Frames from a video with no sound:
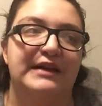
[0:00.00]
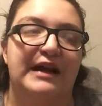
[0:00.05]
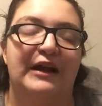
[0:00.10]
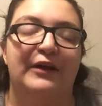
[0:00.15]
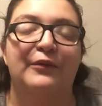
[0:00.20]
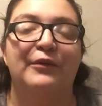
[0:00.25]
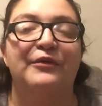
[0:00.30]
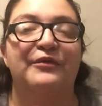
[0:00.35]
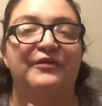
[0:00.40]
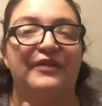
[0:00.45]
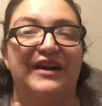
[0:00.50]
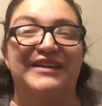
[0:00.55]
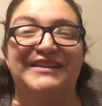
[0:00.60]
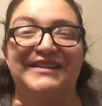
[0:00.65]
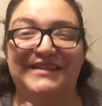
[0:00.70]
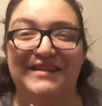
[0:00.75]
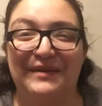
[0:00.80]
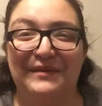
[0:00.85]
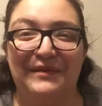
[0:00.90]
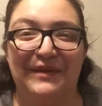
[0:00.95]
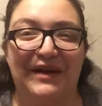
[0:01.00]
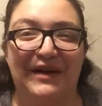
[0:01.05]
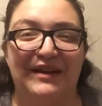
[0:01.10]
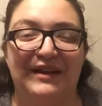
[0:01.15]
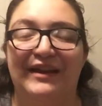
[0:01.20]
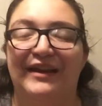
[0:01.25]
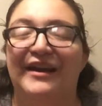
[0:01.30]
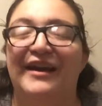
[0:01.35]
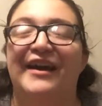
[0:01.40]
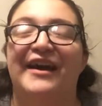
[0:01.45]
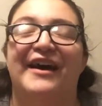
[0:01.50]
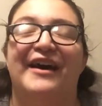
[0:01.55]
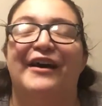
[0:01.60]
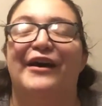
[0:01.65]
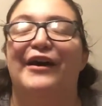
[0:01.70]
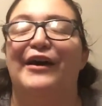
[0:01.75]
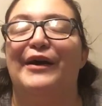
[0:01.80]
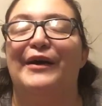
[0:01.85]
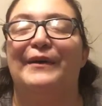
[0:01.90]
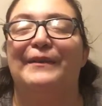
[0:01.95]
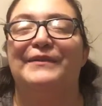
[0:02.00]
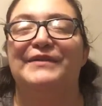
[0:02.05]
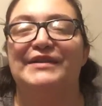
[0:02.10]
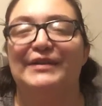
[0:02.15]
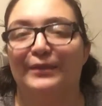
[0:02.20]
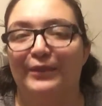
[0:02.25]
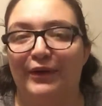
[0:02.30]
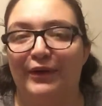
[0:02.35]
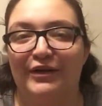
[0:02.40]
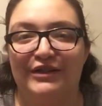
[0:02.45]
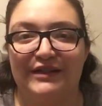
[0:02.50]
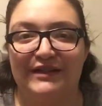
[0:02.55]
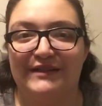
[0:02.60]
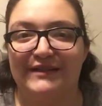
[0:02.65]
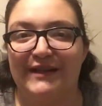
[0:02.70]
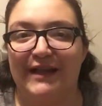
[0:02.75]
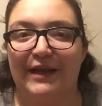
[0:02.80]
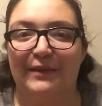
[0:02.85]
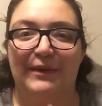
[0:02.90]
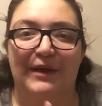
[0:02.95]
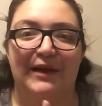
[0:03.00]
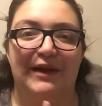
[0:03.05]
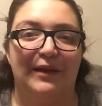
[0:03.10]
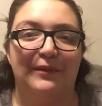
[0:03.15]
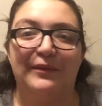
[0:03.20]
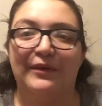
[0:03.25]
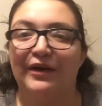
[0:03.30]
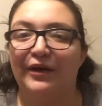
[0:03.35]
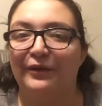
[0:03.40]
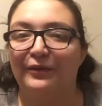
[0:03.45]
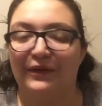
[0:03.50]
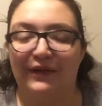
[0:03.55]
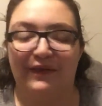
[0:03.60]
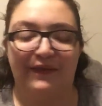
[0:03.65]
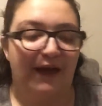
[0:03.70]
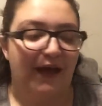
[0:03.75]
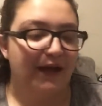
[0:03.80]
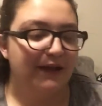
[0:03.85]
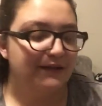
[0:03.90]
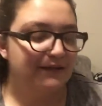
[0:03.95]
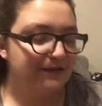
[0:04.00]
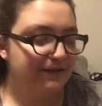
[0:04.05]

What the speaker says: I will find somebody to purchase them, and I'm good with that.